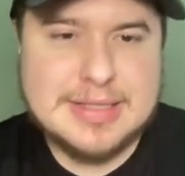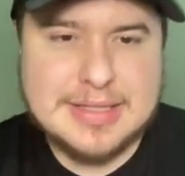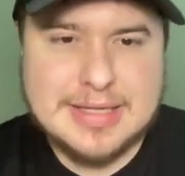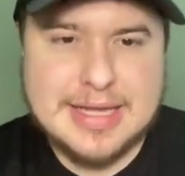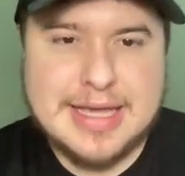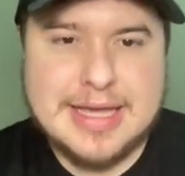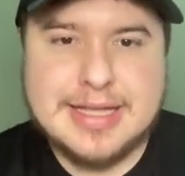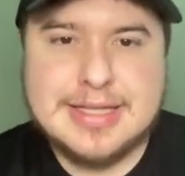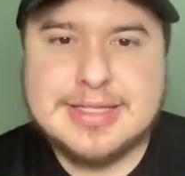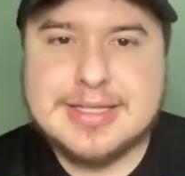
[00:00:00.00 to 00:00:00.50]

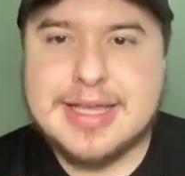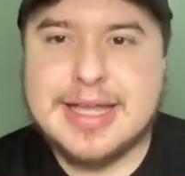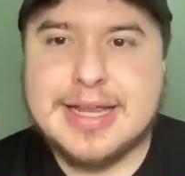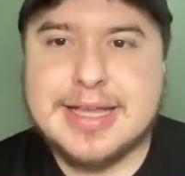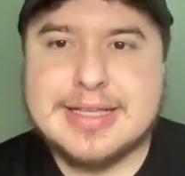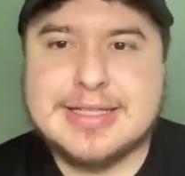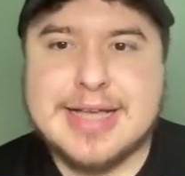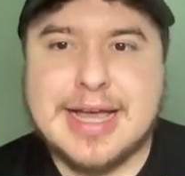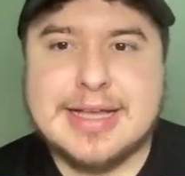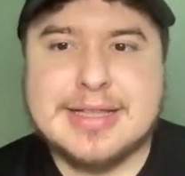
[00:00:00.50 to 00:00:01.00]
Is
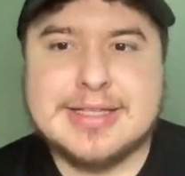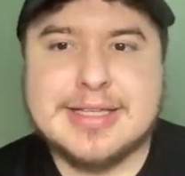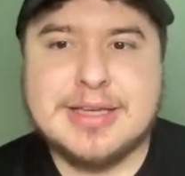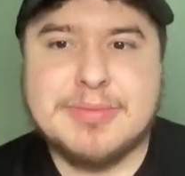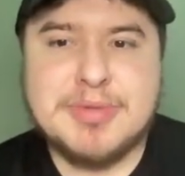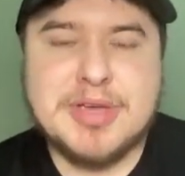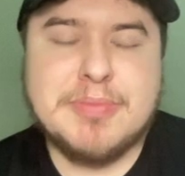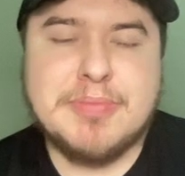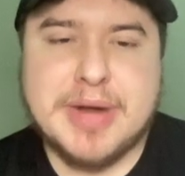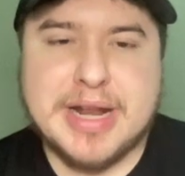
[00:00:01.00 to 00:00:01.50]
getting
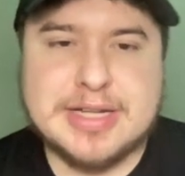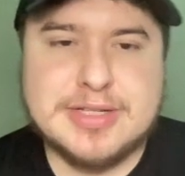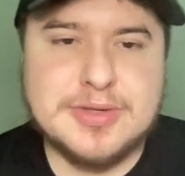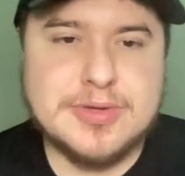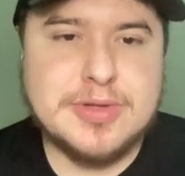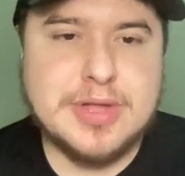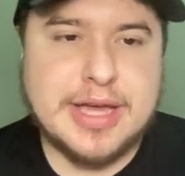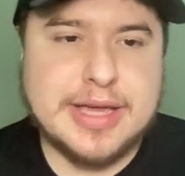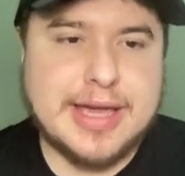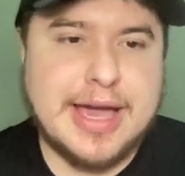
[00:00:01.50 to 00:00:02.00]
sciencey a bit, but I
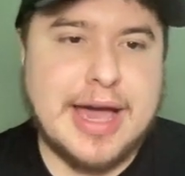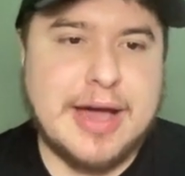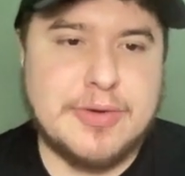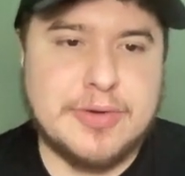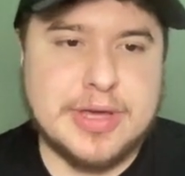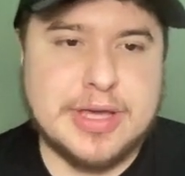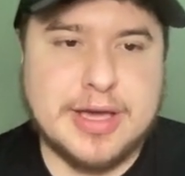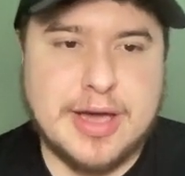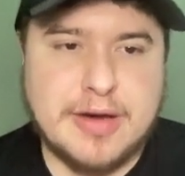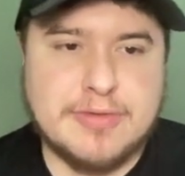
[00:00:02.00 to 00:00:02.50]
do like
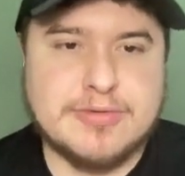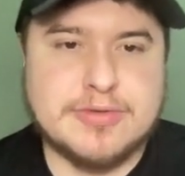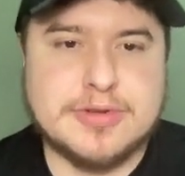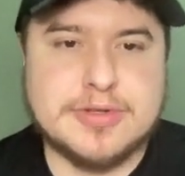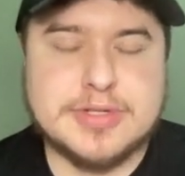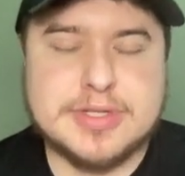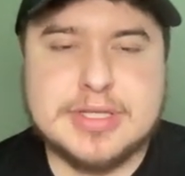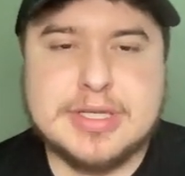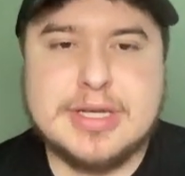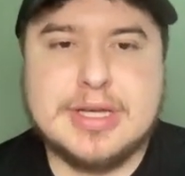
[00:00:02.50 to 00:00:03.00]
how he
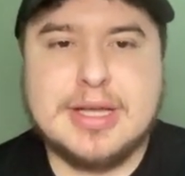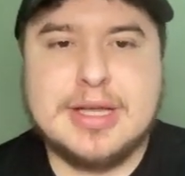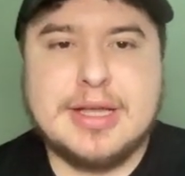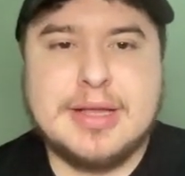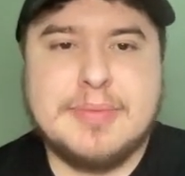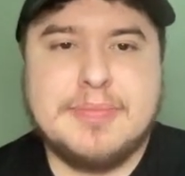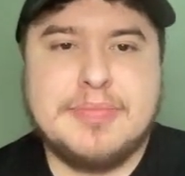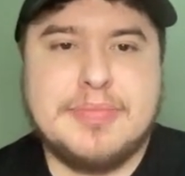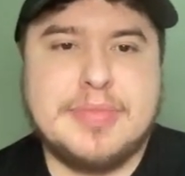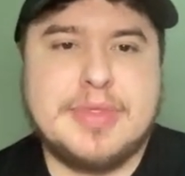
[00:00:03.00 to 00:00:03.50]
covers
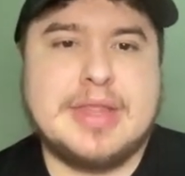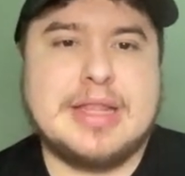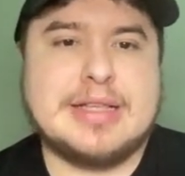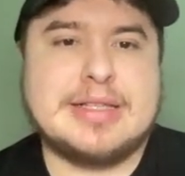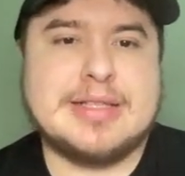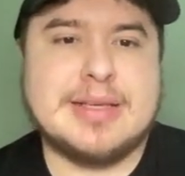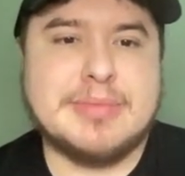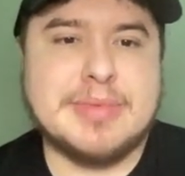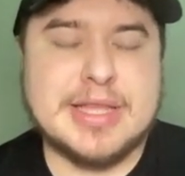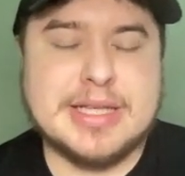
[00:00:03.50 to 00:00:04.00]

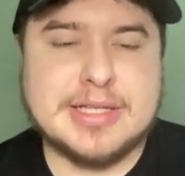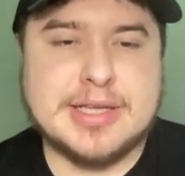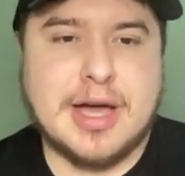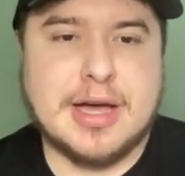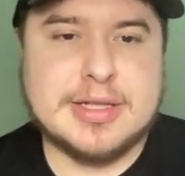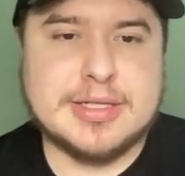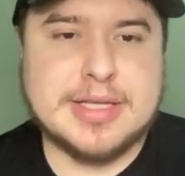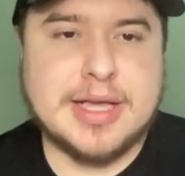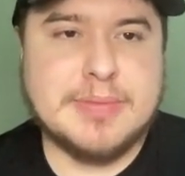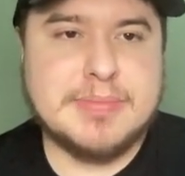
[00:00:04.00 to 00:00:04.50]
some of these
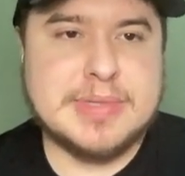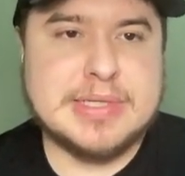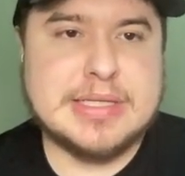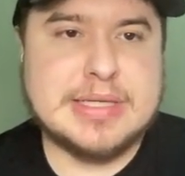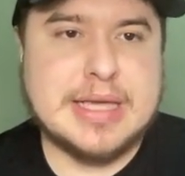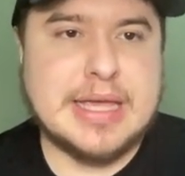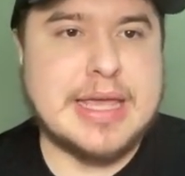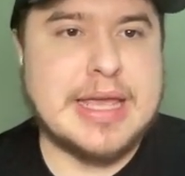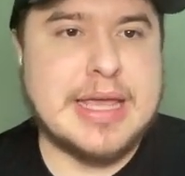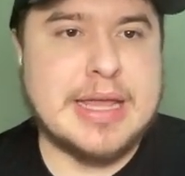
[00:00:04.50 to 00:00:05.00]

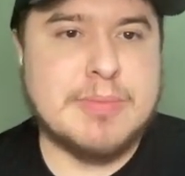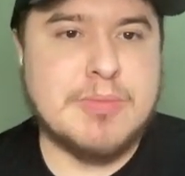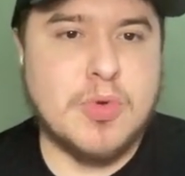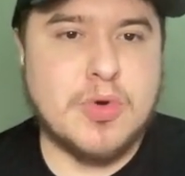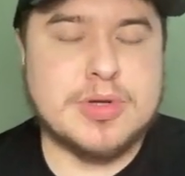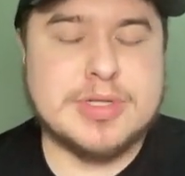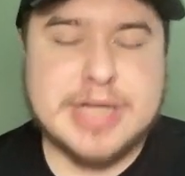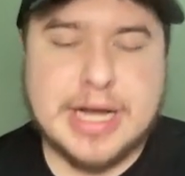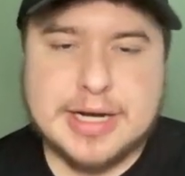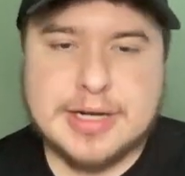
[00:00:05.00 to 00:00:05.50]
concepts in
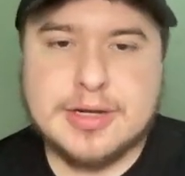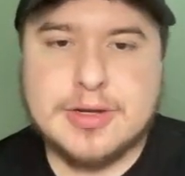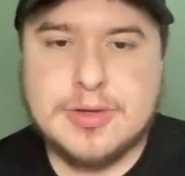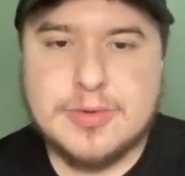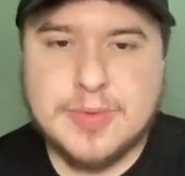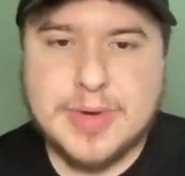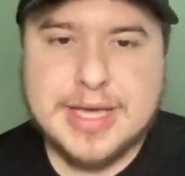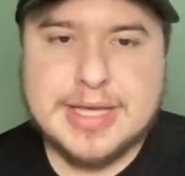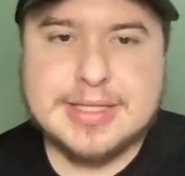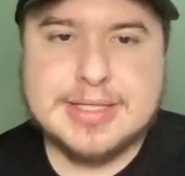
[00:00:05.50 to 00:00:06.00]
more
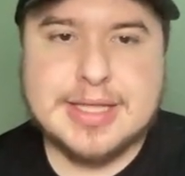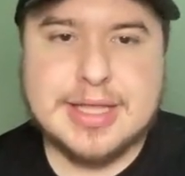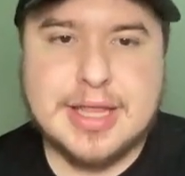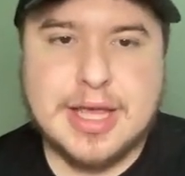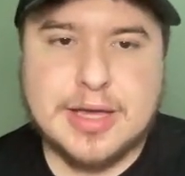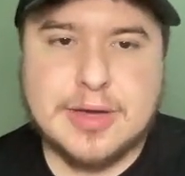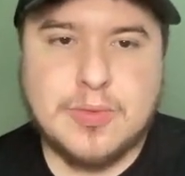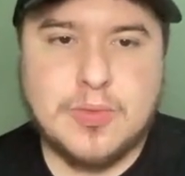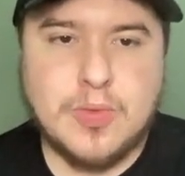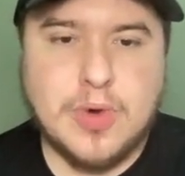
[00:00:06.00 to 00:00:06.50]
technical ways than
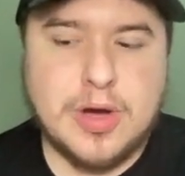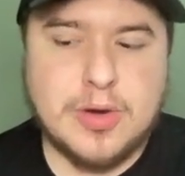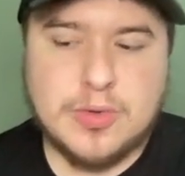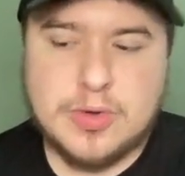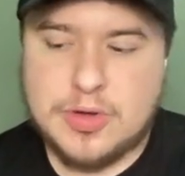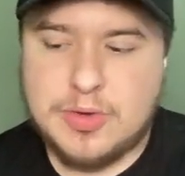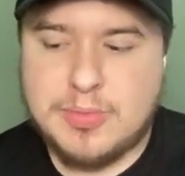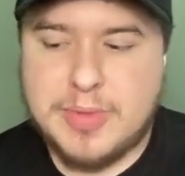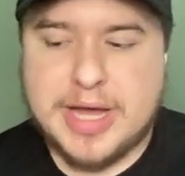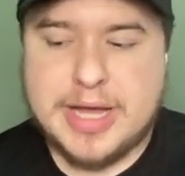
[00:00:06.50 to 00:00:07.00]
like
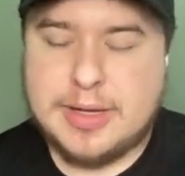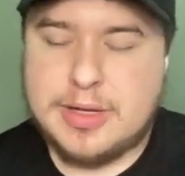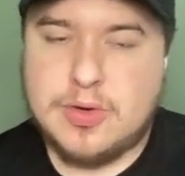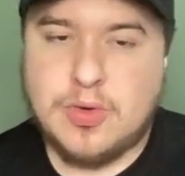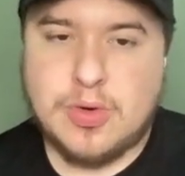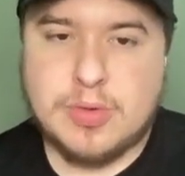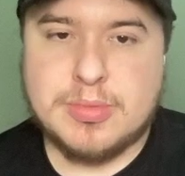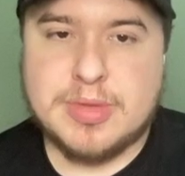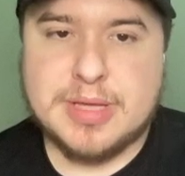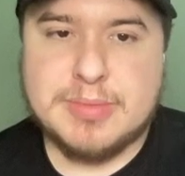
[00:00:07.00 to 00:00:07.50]
what you might
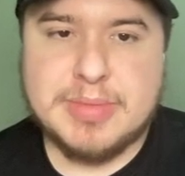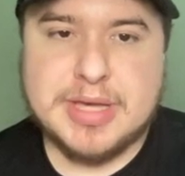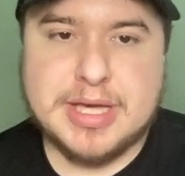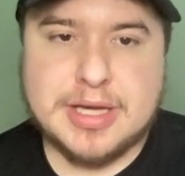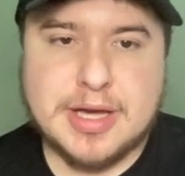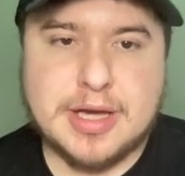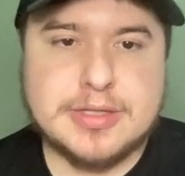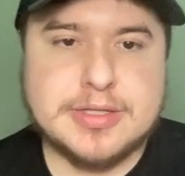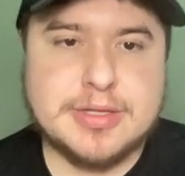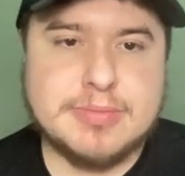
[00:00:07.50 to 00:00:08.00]
normally be
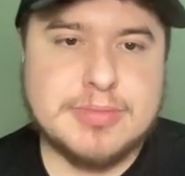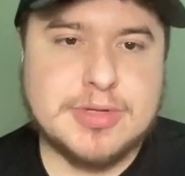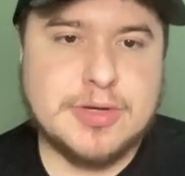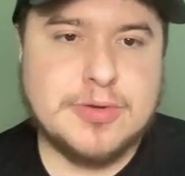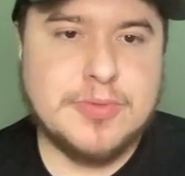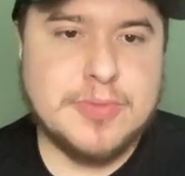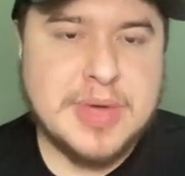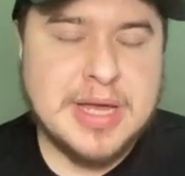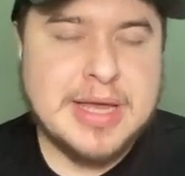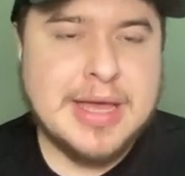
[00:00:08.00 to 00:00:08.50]
accustomed
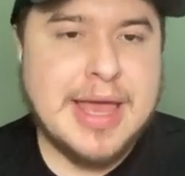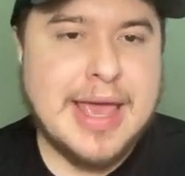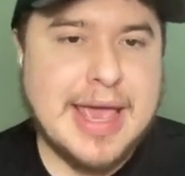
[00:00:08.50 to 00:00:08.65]
to.